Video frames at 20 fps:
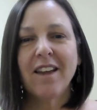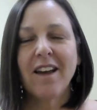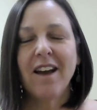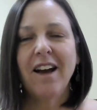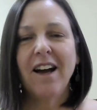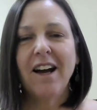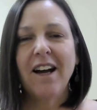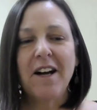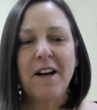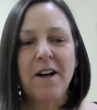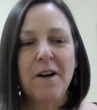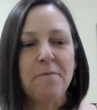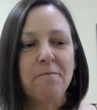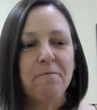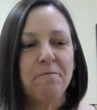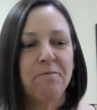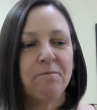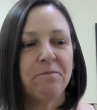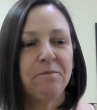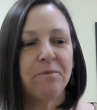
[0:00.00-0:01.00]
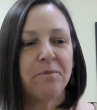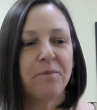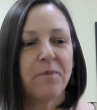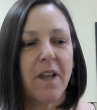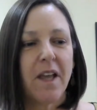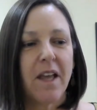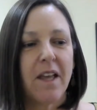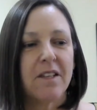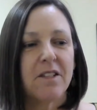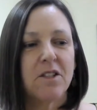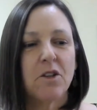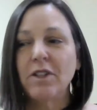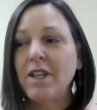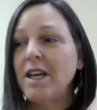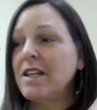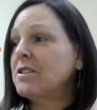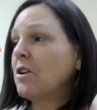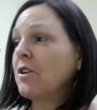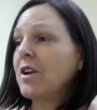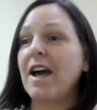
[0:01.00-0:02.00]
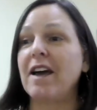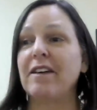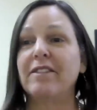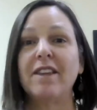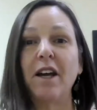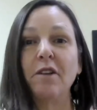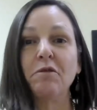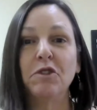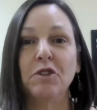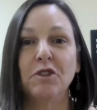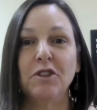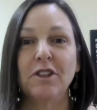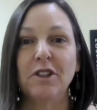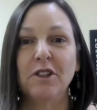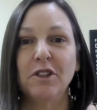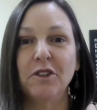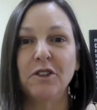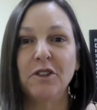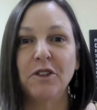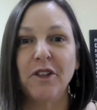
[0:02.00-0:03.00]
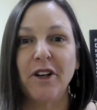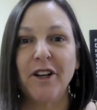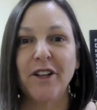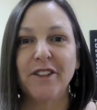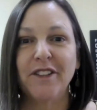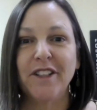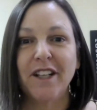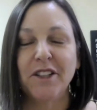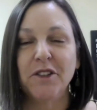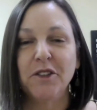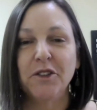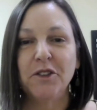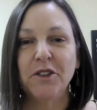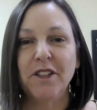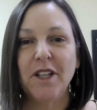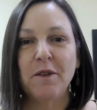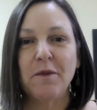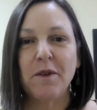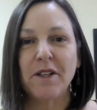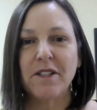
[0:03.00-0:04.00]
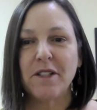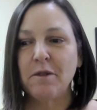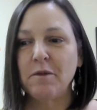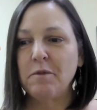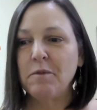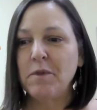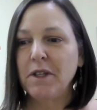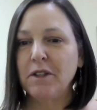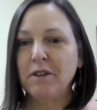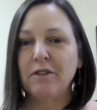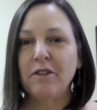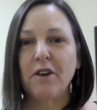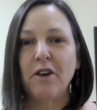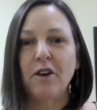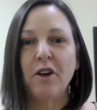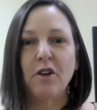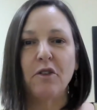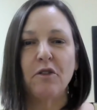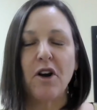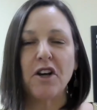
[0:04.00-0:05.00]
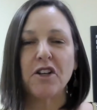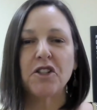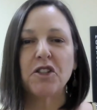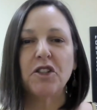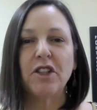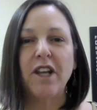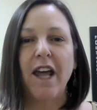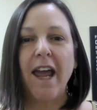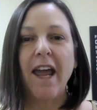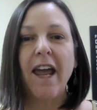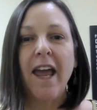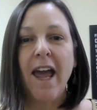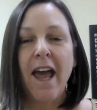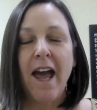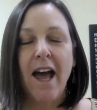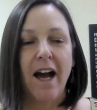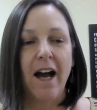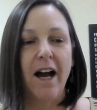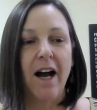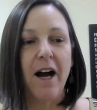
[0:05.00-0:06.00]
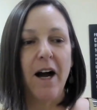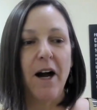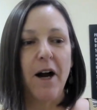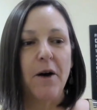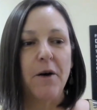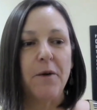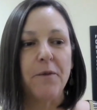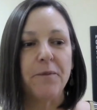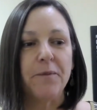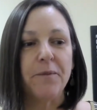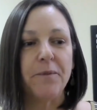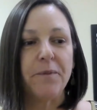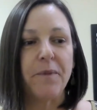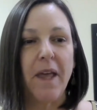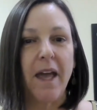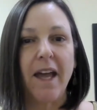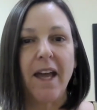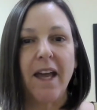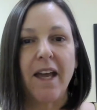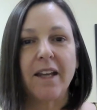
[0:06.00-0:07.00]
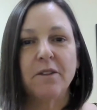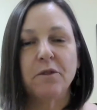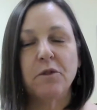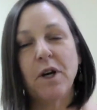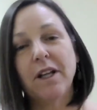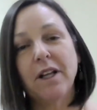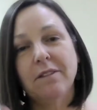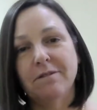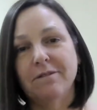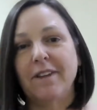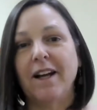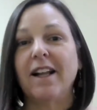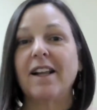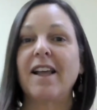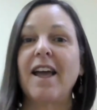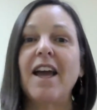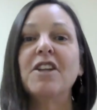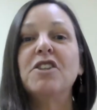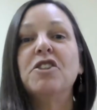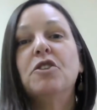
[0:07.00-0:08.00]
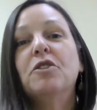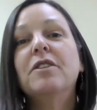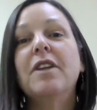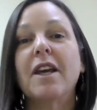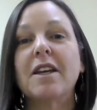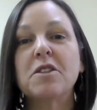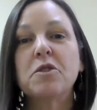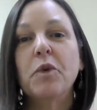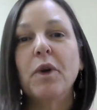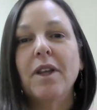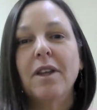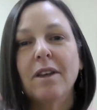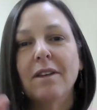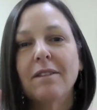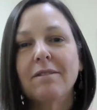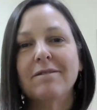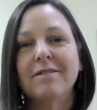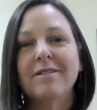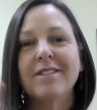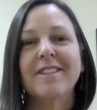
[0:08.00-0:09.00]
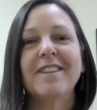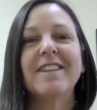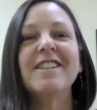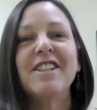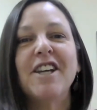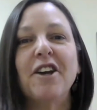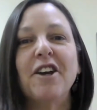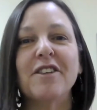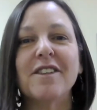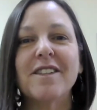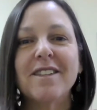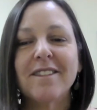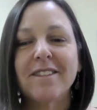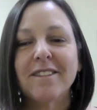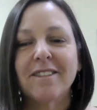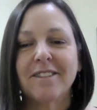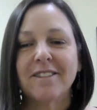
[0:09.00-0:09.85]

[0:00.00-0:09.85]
Um, so that's all I have time to tell you today because I'm a bit of a rush today. And well, I'll catch you next week. Cheers.